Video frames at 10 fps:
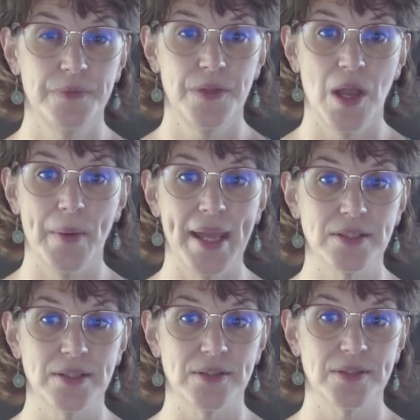no
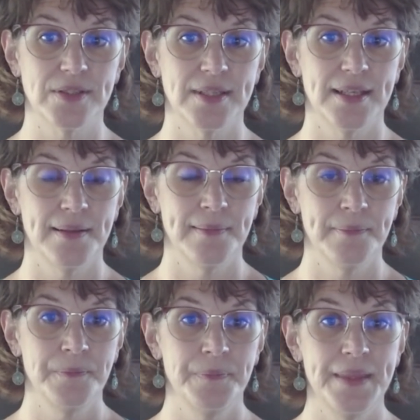answers.
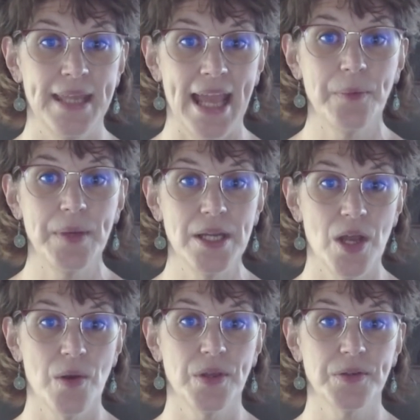Now we
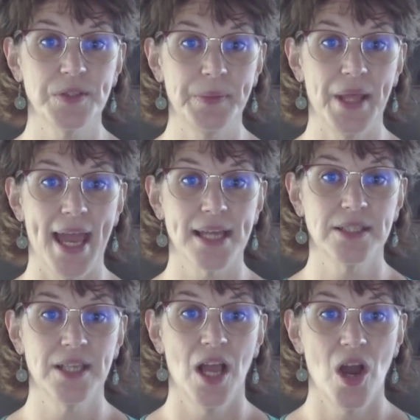know those
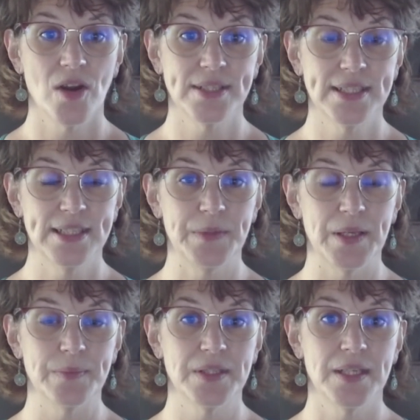plaques are
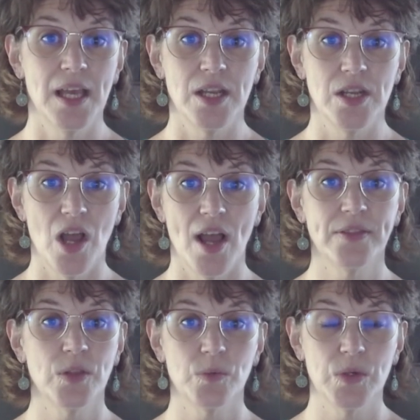symptoms,
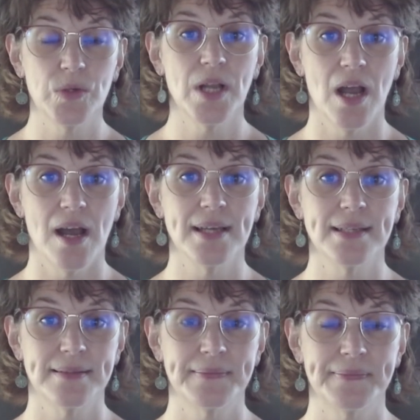not the root
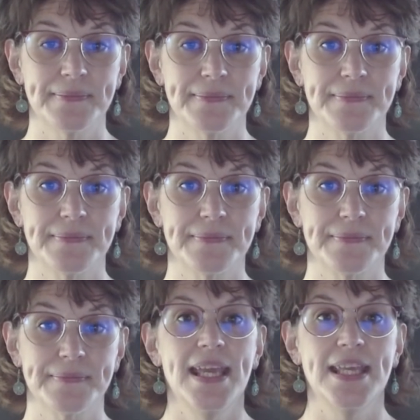cause.
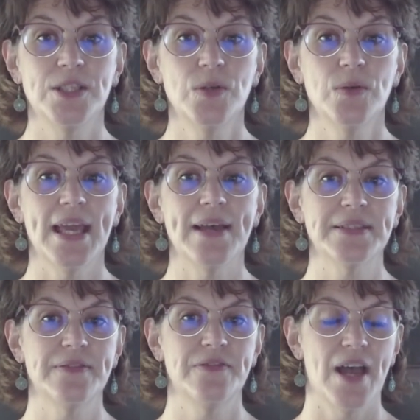In
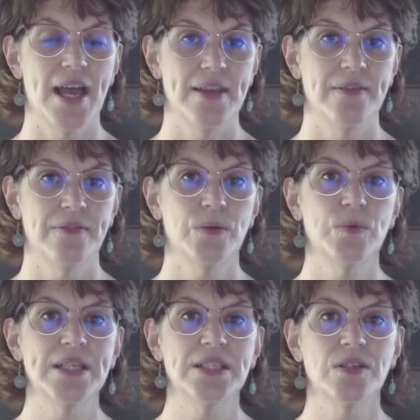2005, the
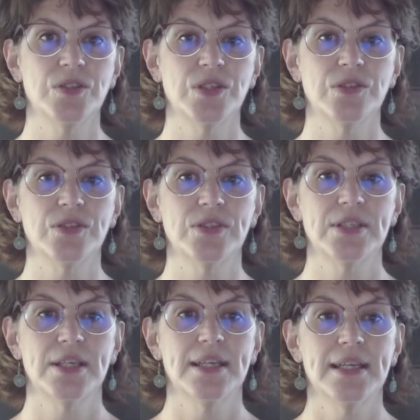
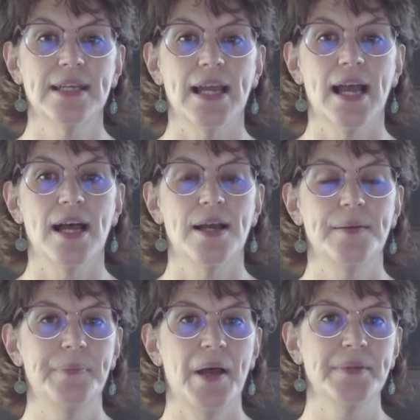researchers
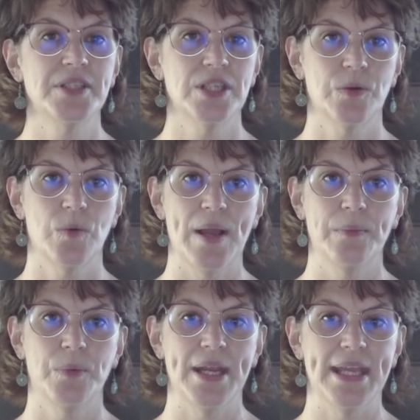um, published a
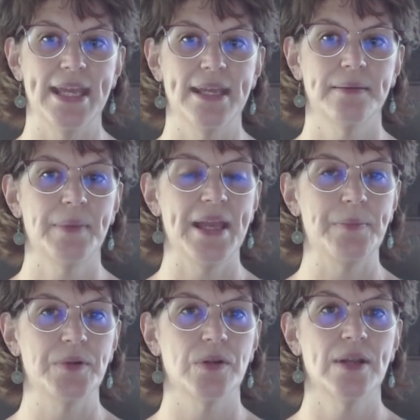groundbreaking
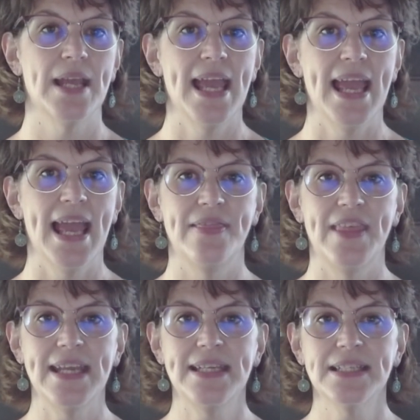paper, and
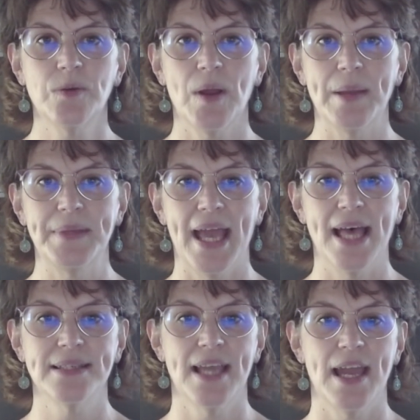they described
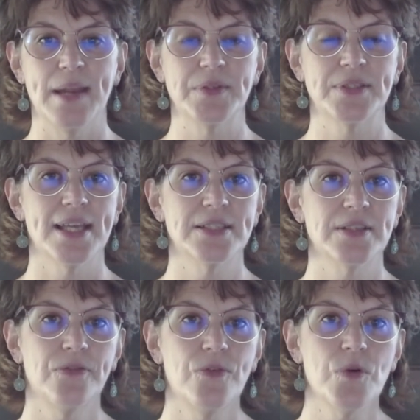Alzheimer's as a
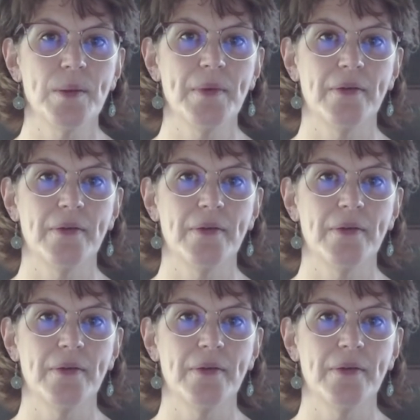form